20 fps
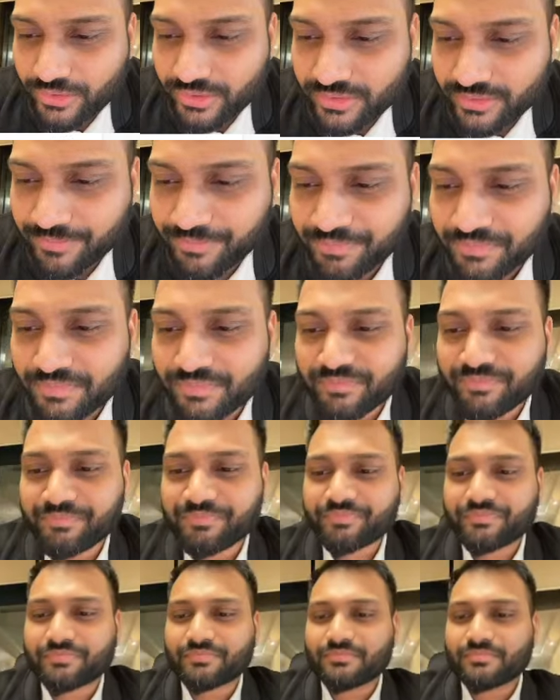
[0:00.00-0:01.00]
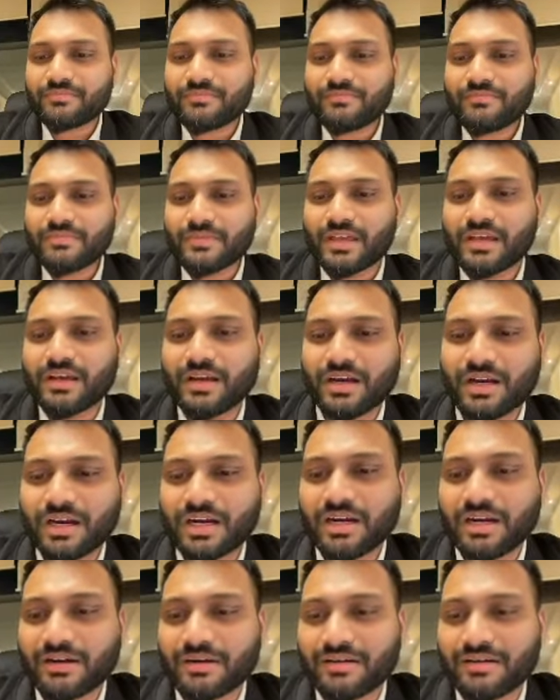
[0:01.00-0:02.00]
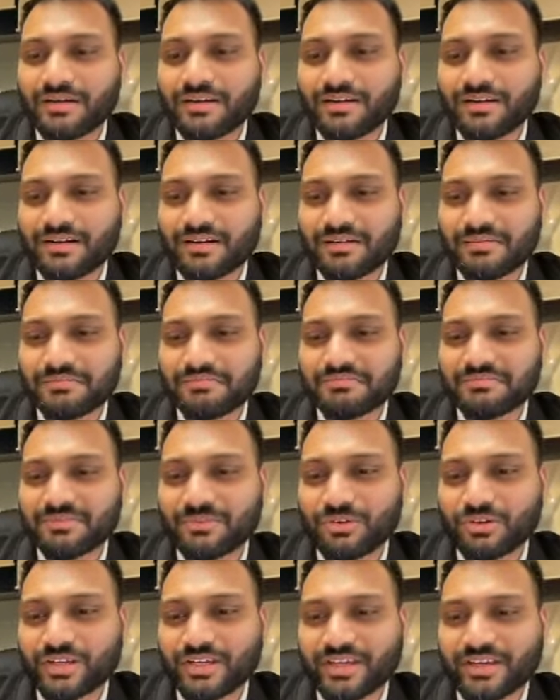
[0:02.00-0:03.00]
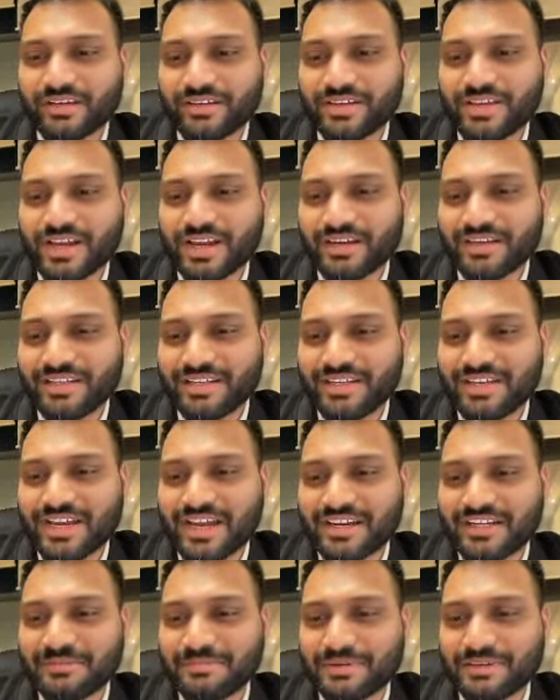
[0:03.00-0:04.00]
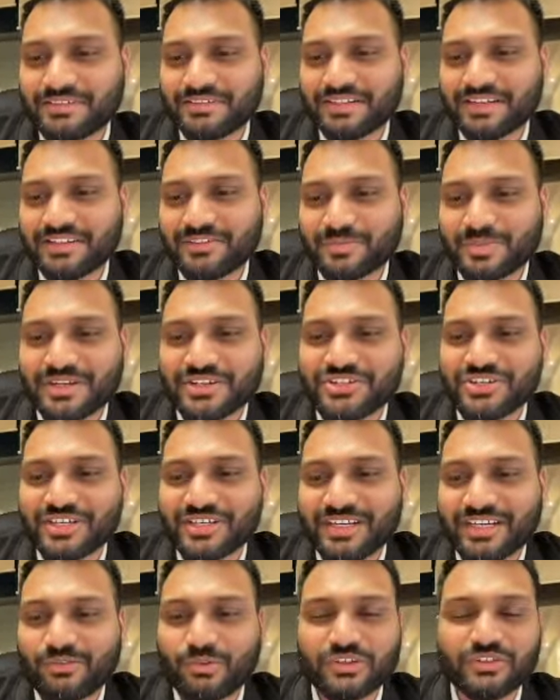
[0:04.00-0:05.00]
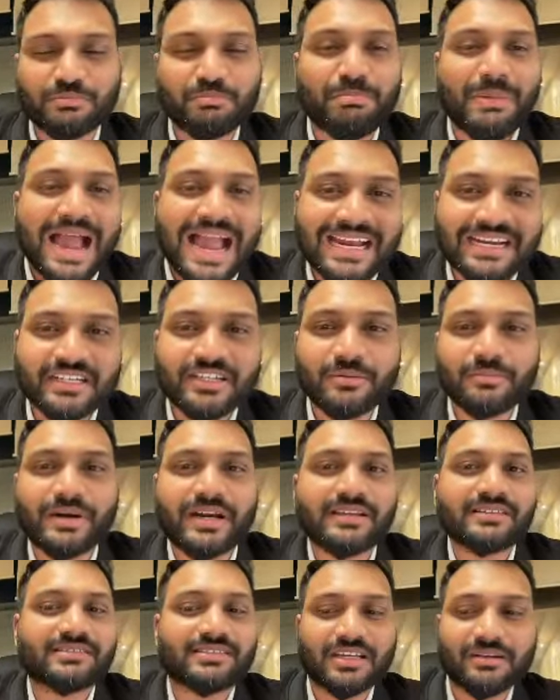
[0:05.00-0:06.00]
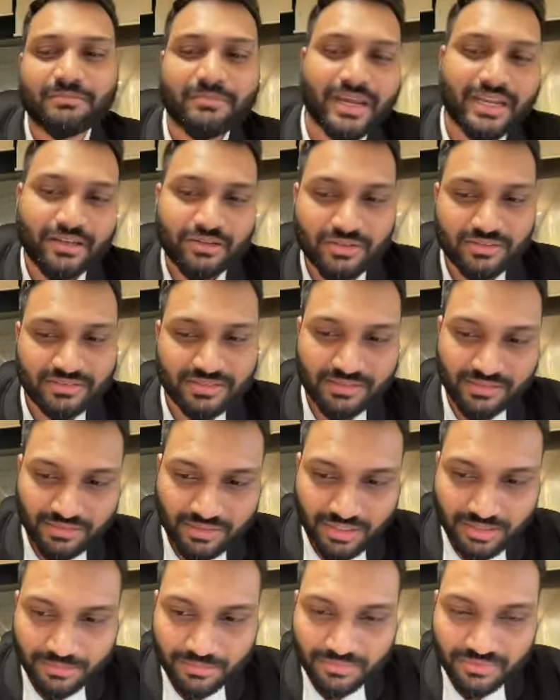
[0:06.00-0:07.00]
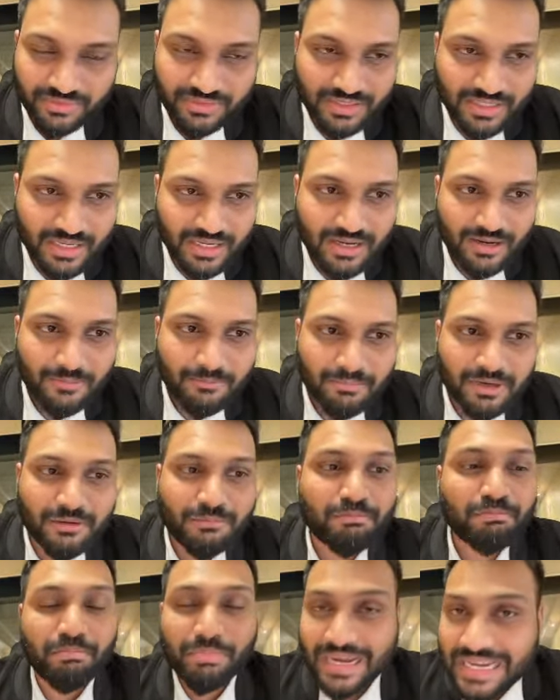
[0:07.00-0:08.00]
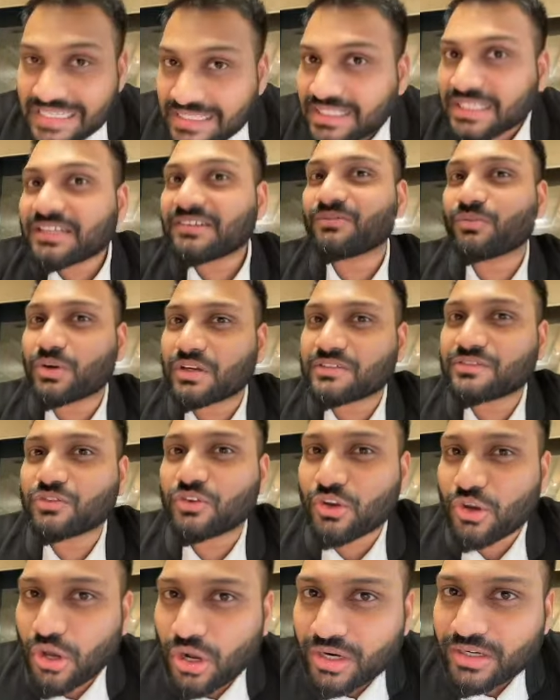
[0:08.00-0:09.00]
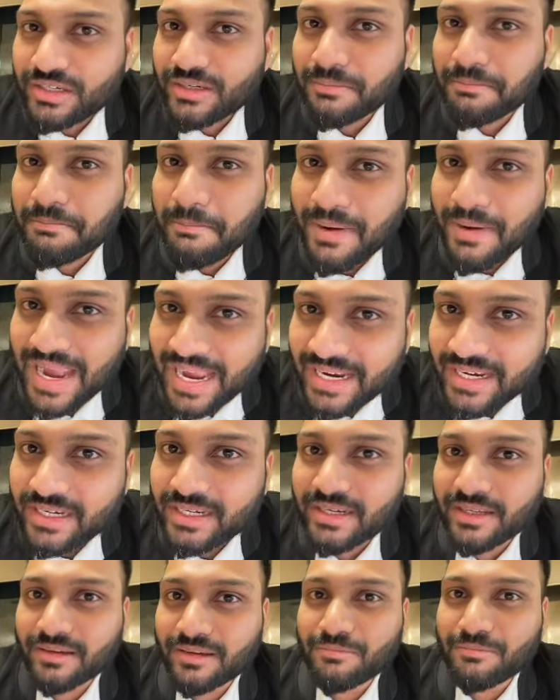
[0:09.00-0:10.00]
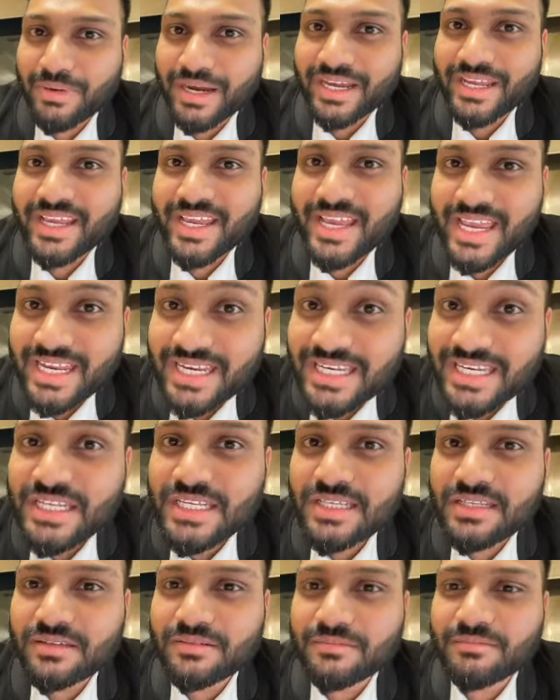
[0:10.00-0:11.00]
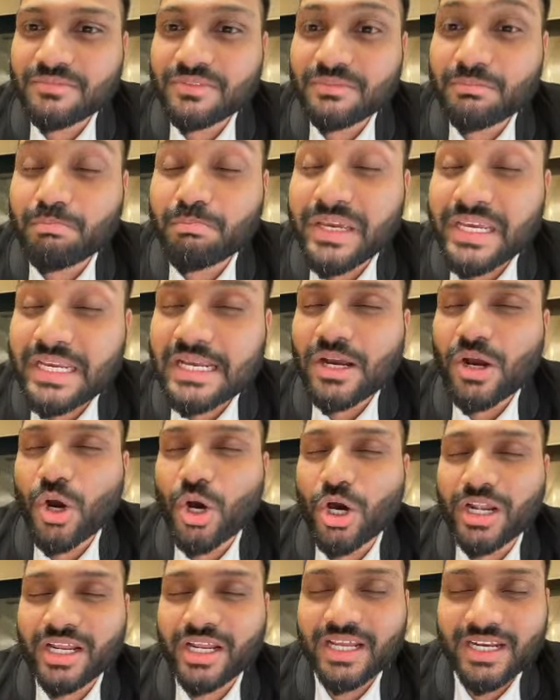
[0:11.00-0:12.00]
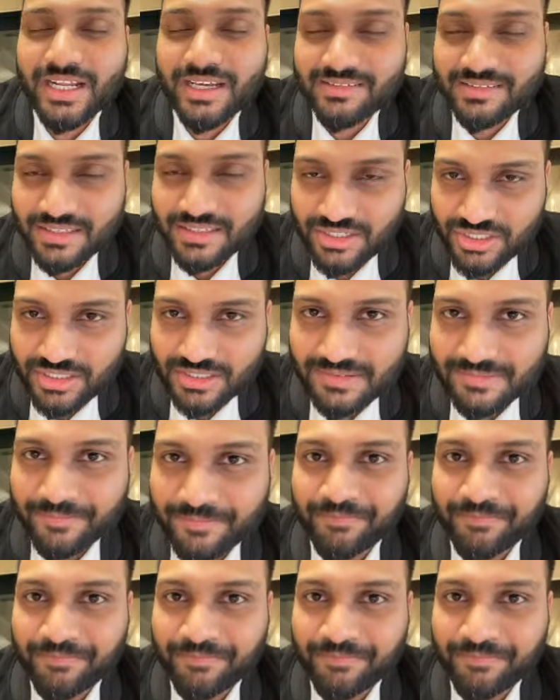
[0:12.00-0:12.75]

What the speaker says: to you. Gyani person has mentioned it was backed by Sun Microsystems, but Python was not backed by any big organization.